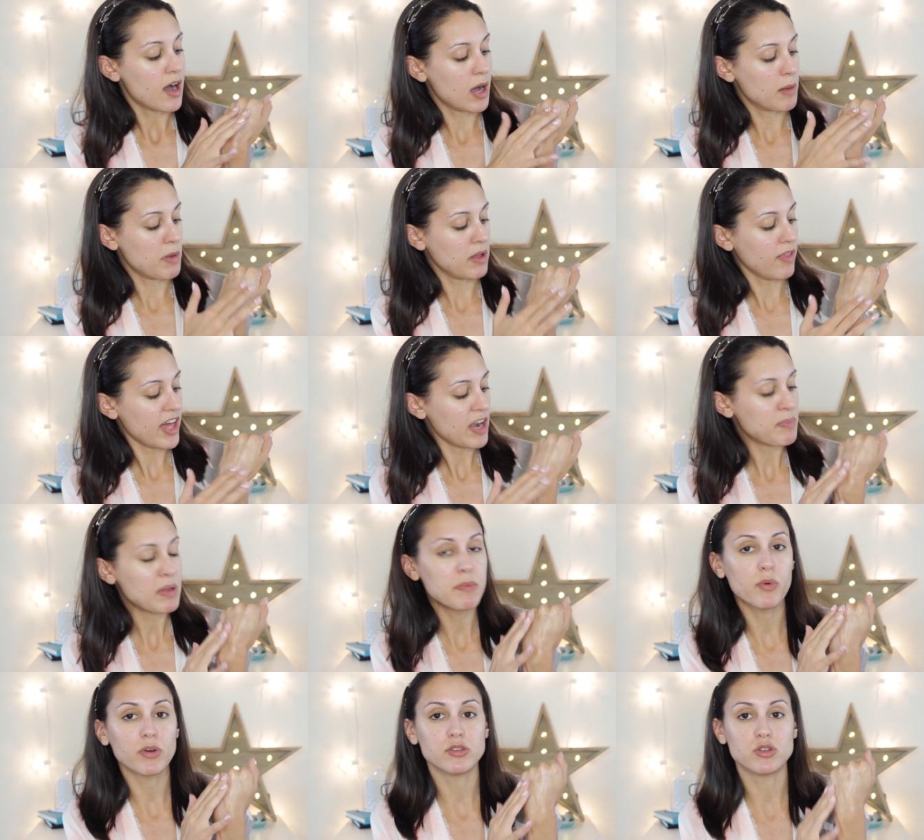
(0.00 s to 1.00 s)
Um, a lot of
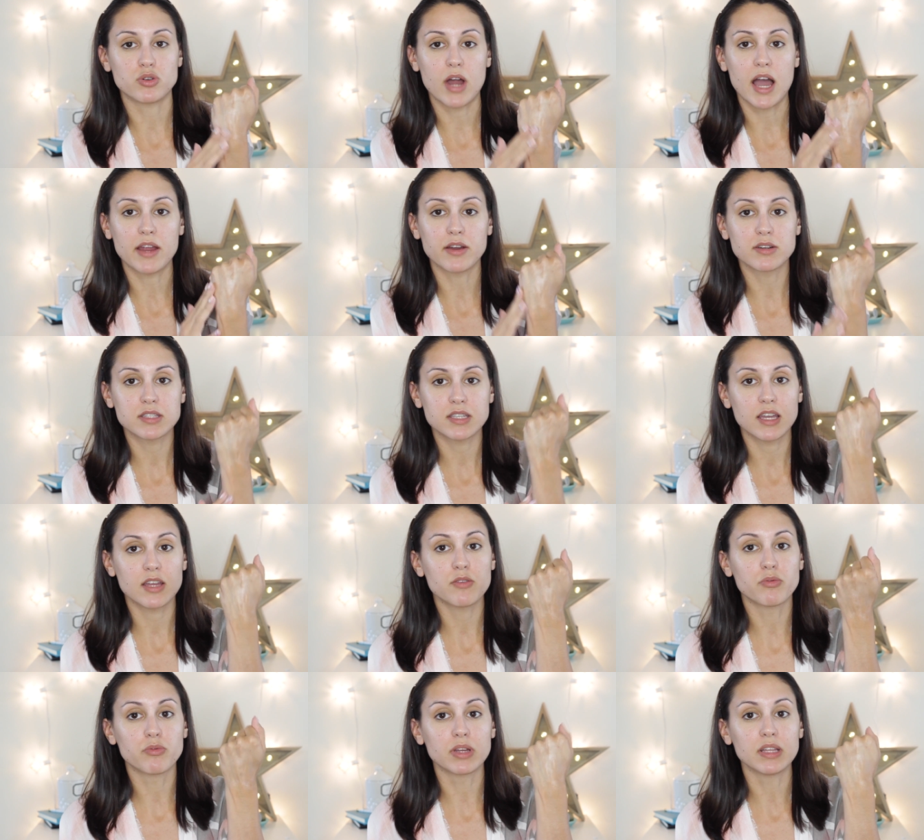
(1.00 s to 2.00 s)
people with drier
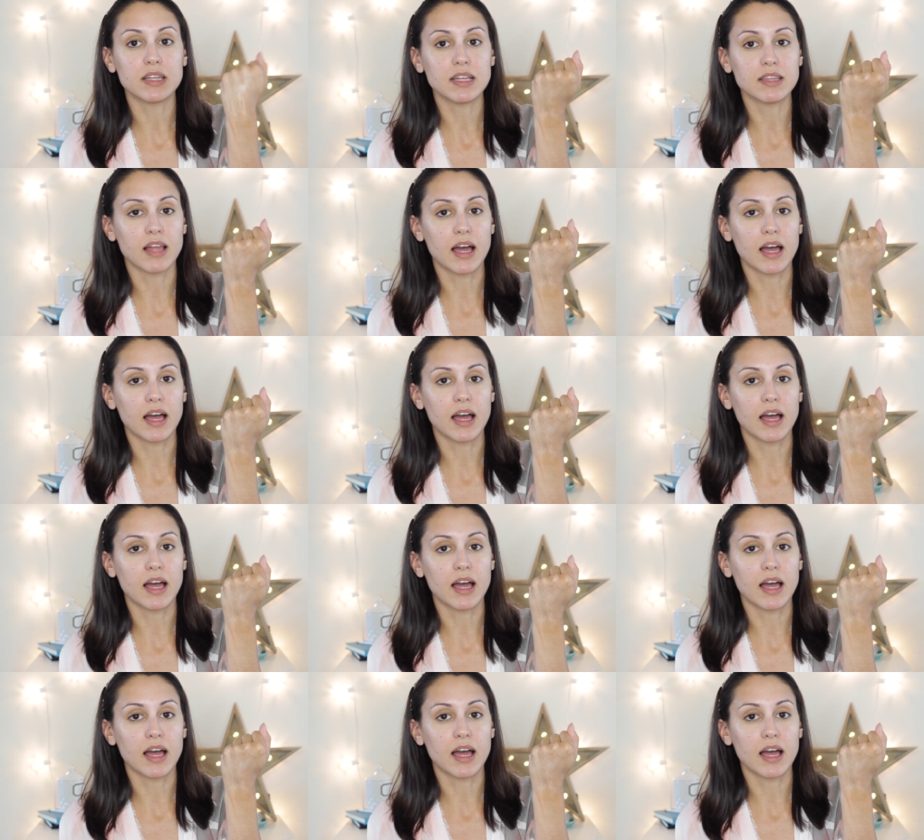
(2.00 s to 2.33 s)
skin really